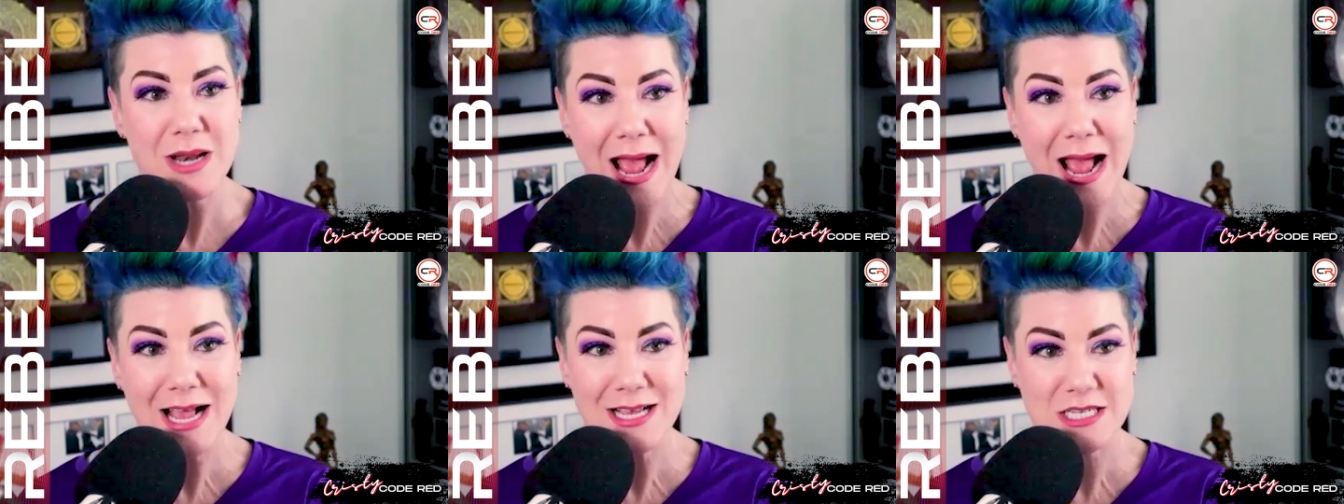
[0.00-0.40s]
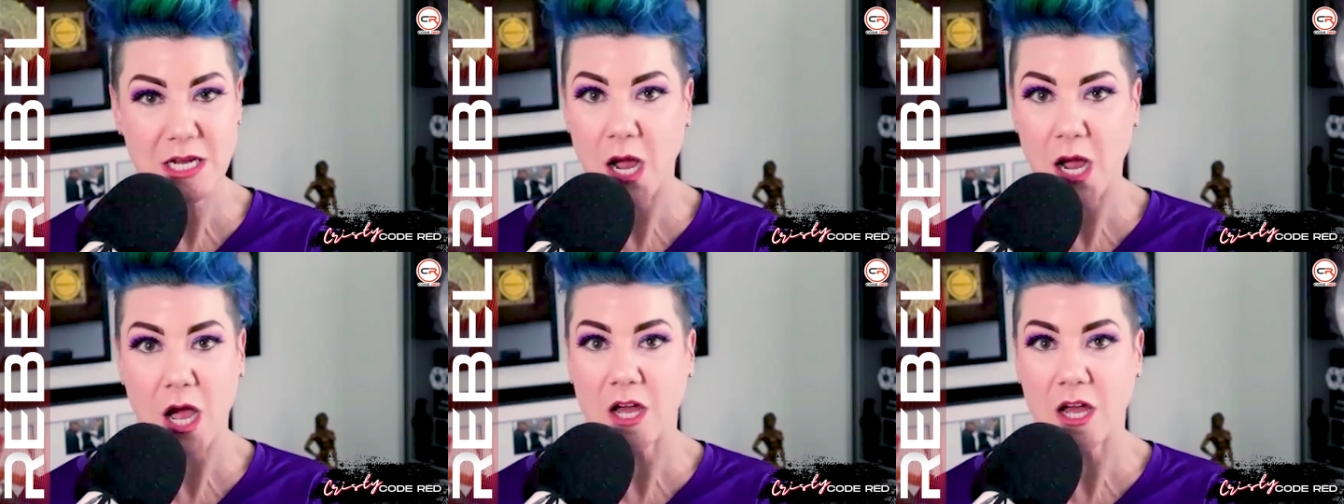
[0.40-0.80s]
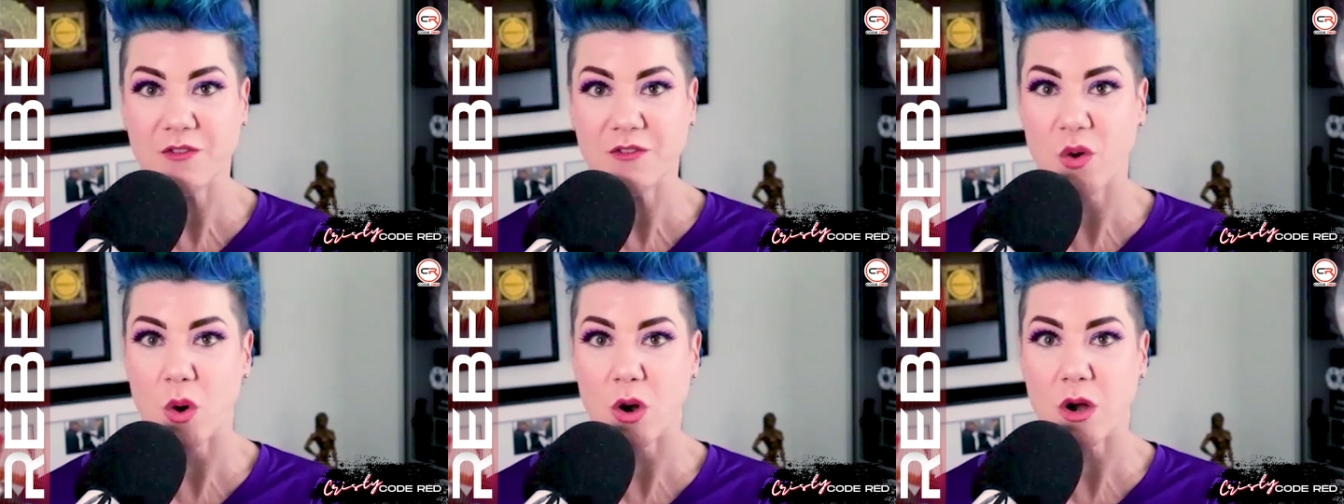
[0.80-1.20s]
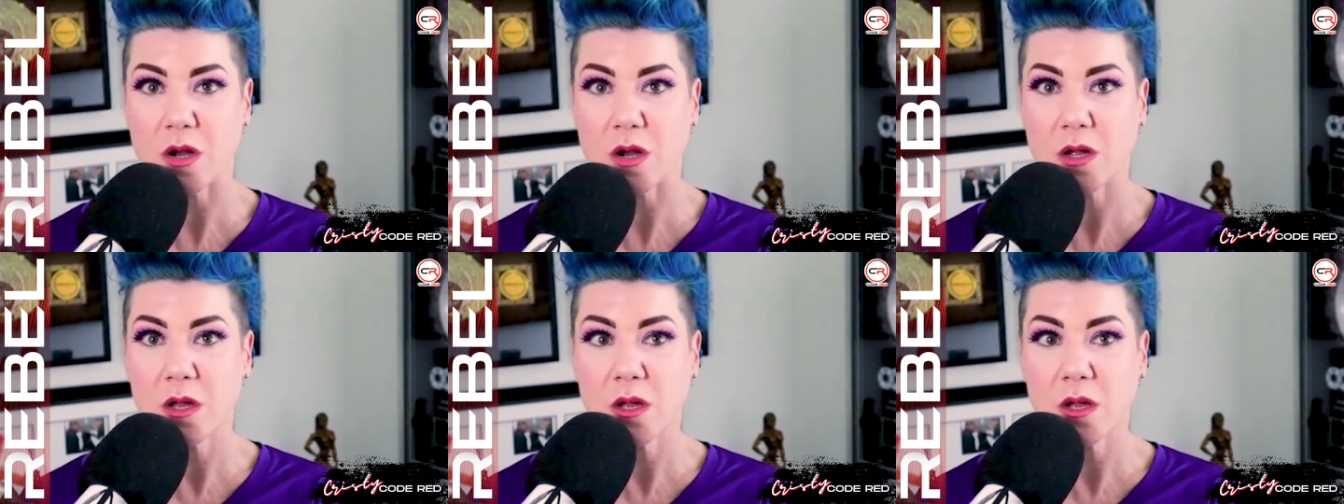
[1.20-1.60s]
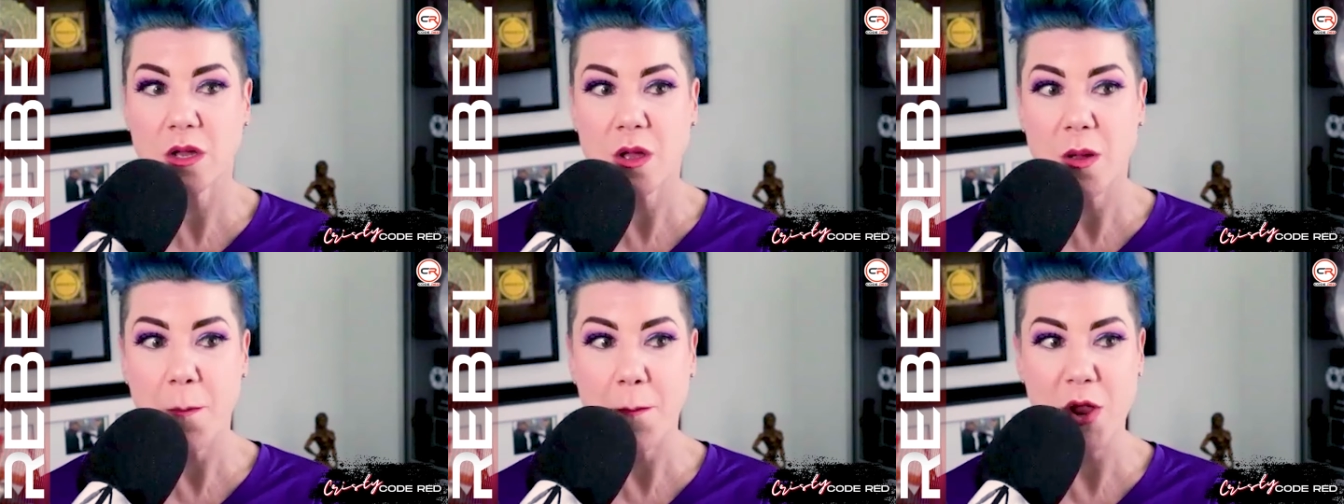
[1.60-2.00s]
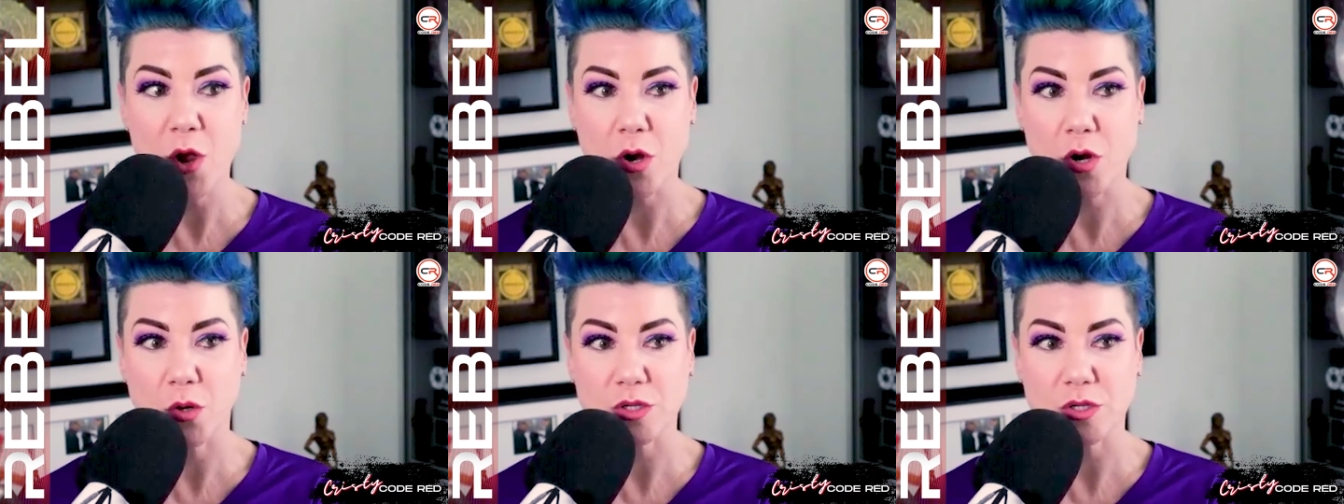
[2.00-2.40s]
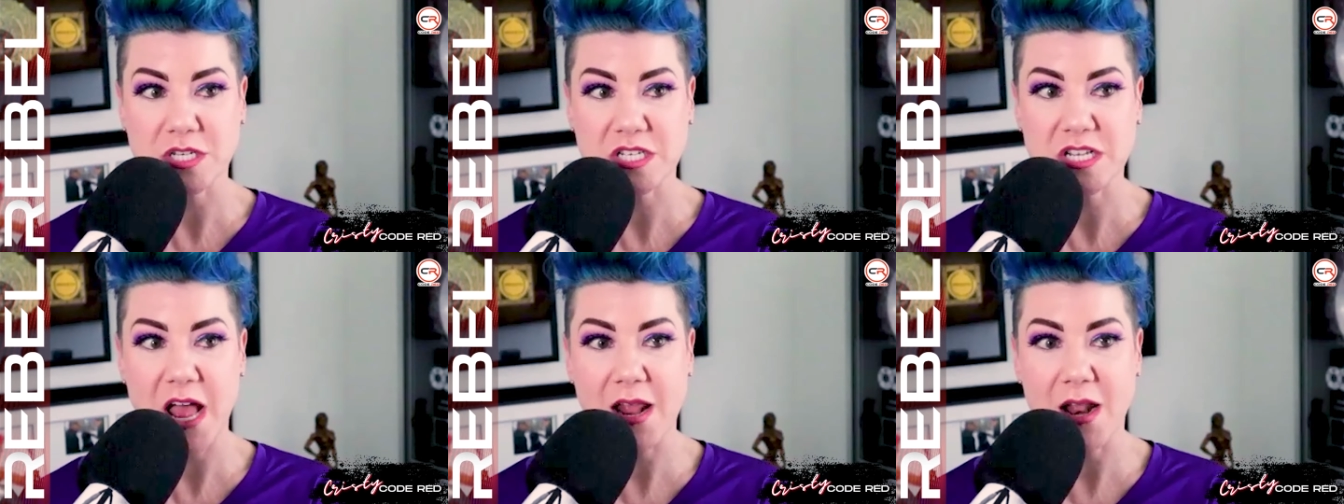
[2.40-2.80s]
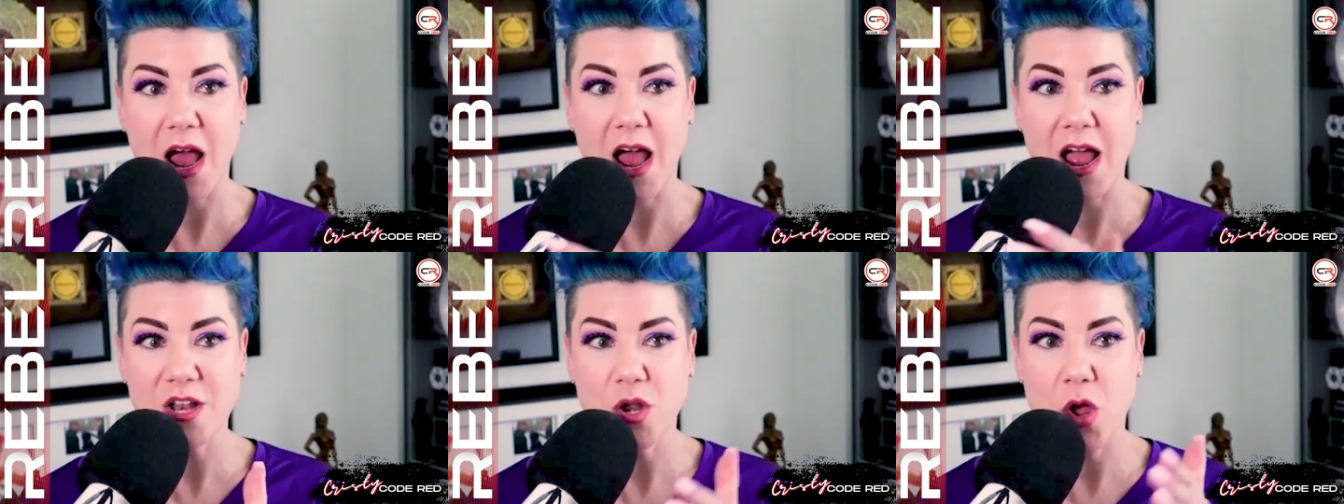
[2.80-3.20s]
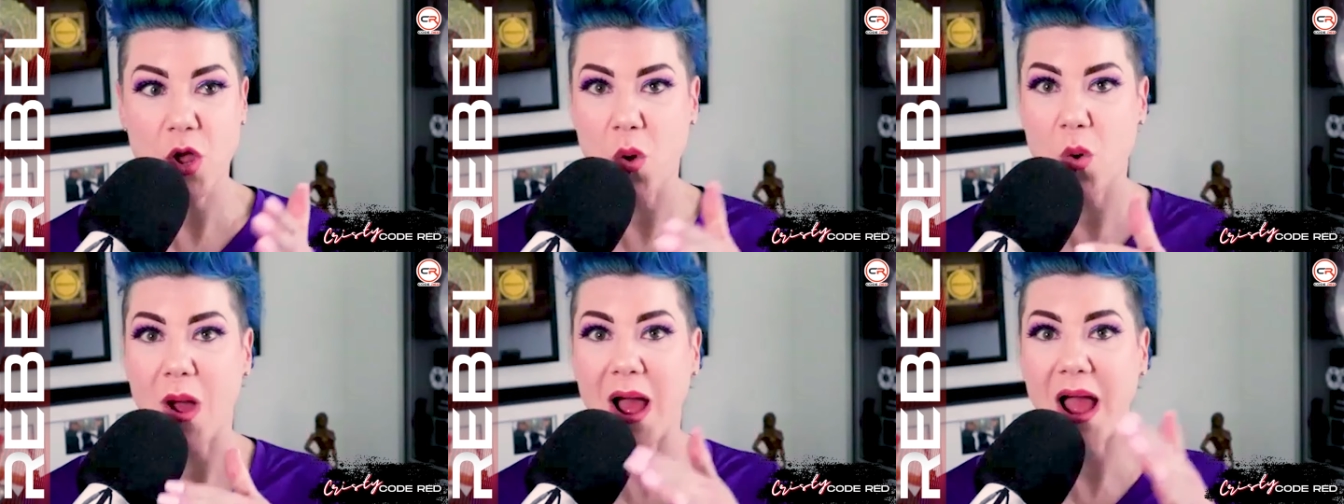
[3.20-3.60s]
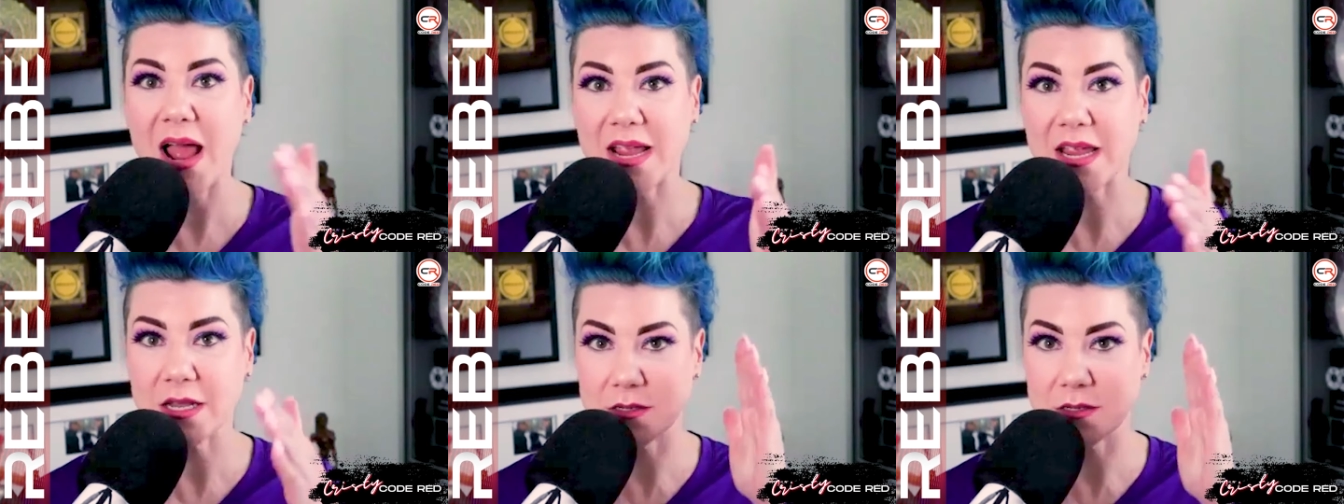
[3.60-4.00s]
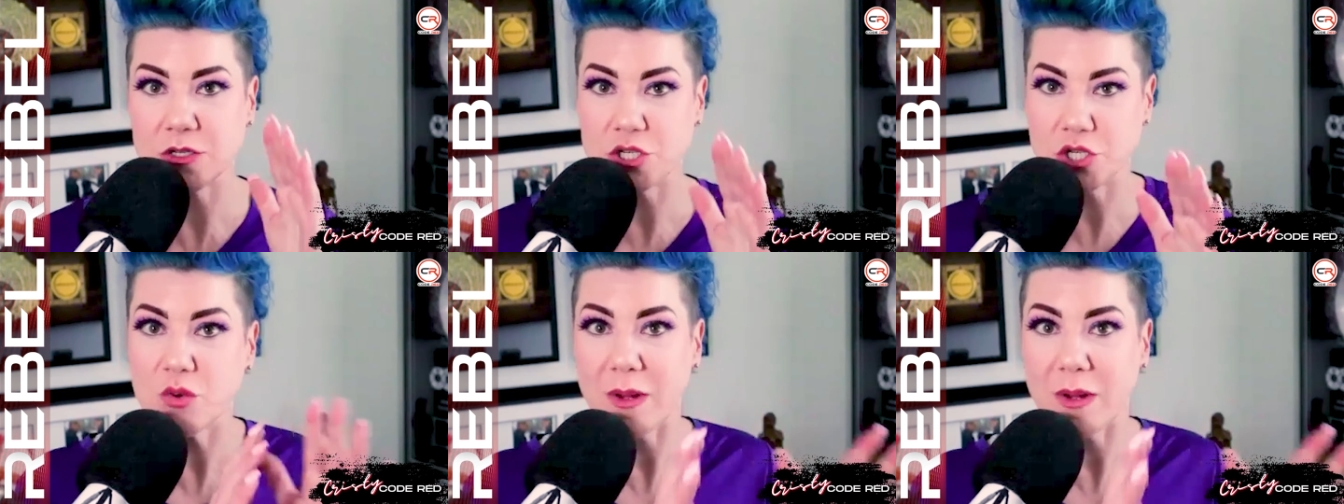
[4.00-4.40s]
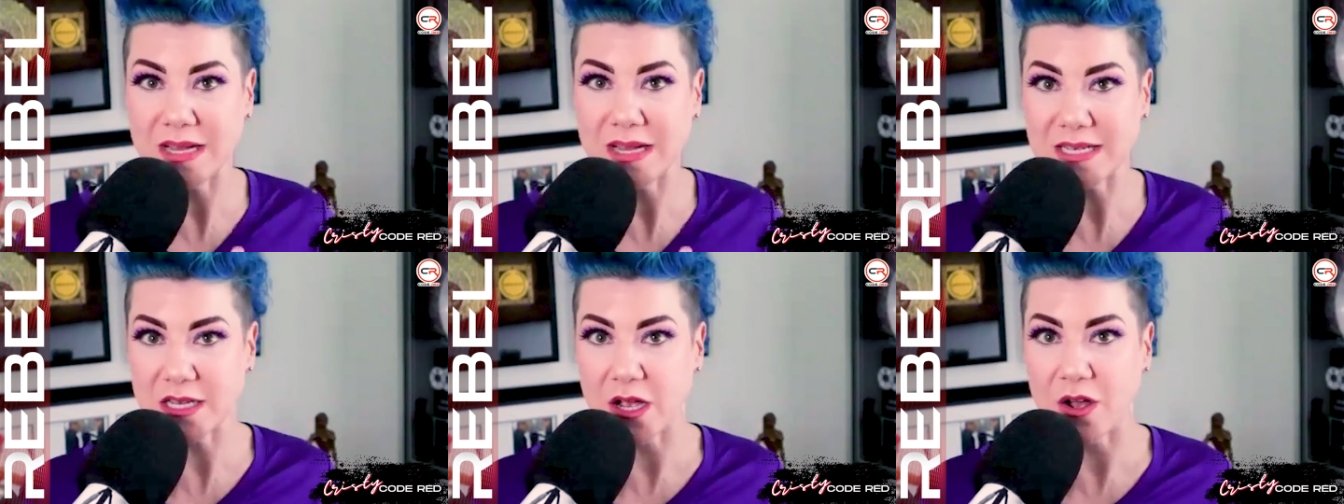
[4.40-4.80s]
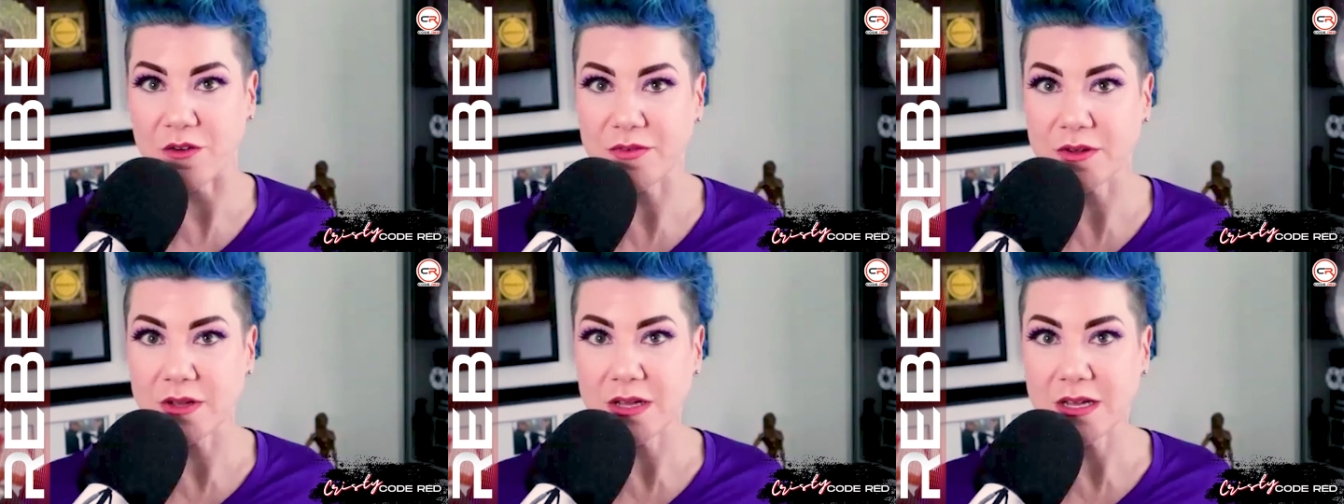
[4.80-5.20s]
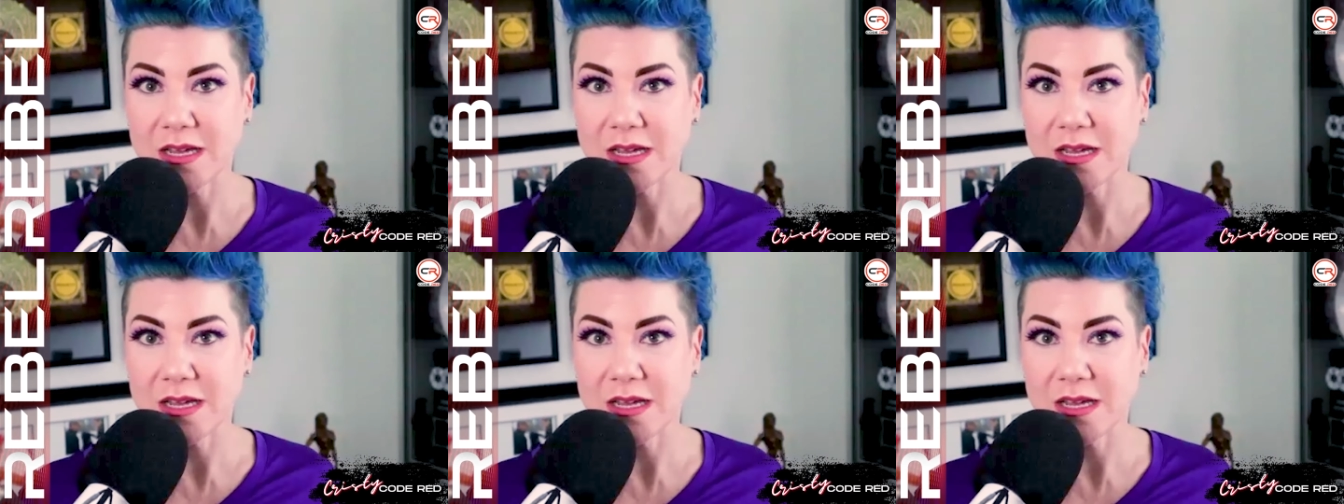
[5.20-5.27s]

ask god for miracles that i know i can do myself